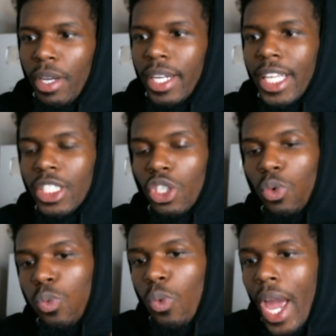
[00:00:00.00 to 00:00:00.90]
That's
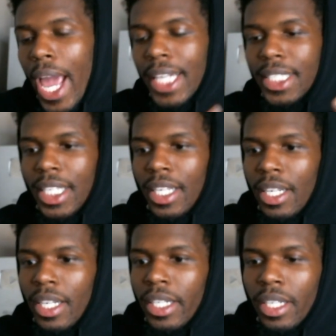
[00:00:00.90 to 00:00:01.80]
crazy.
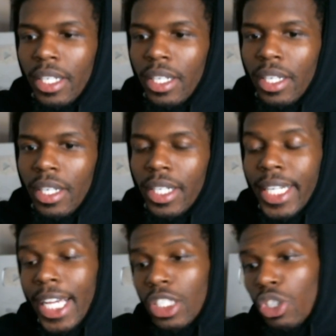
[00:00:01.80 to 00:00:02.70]

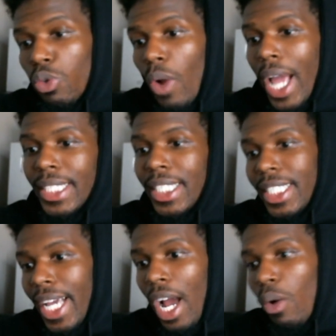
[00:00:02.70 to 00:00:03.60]
That's crazy
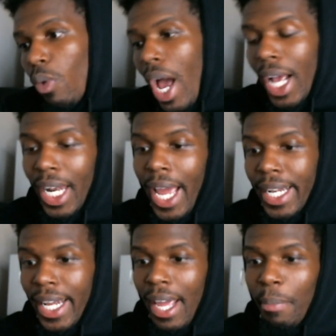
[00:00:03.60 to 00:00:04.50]
she got rock
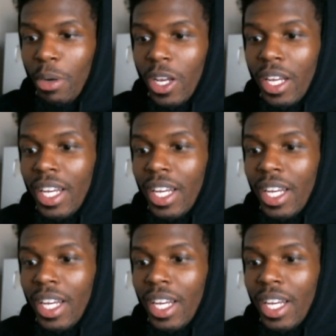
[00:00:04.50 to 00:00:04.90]
like that, bro.